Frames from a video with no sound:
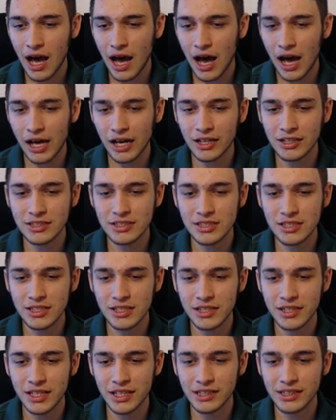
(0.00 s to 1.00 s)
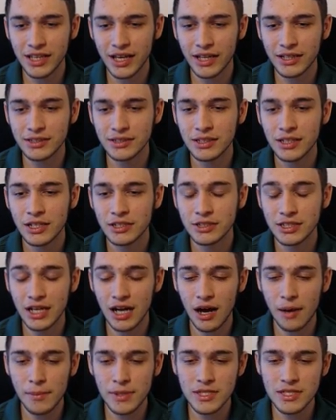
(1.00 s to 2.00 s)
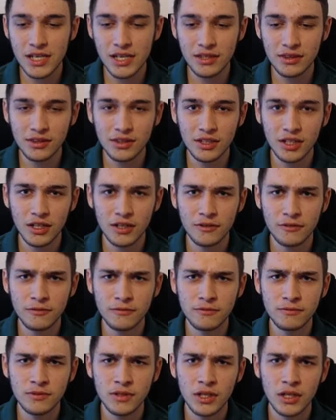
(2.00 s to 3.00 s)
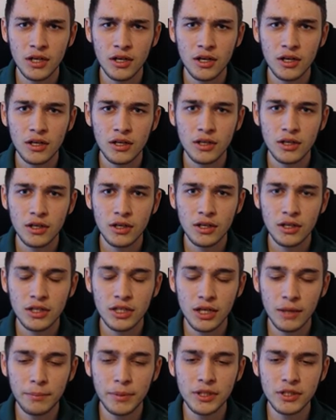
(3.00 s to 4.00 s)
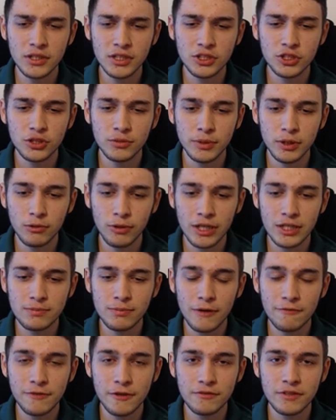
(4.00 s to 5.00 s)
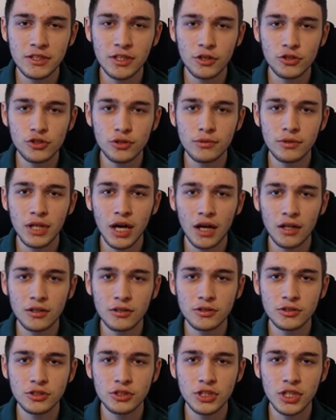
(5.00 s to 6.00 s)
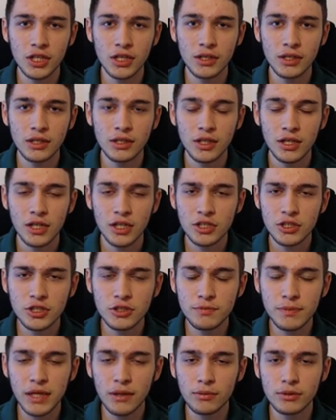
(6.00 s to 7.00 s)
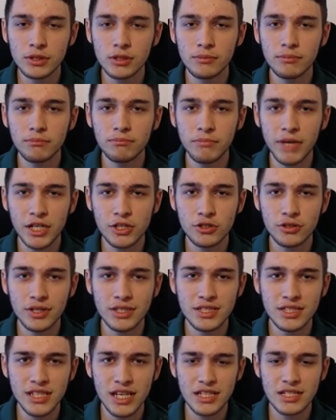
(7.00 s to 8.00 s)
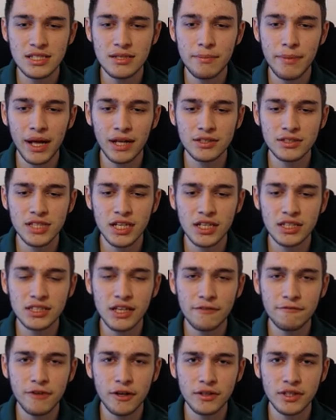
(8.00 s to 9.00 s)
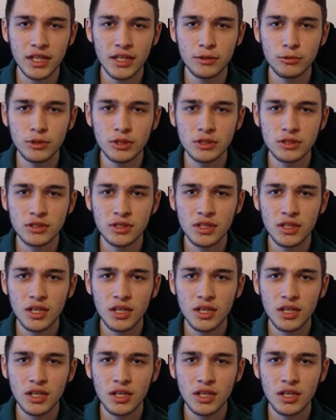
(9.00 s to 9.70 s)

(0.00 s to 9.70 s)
I honestly think that to compensate, the ability should be raised by $1,500 to just be able to make sure it stays in the balanced state, because I felt that it was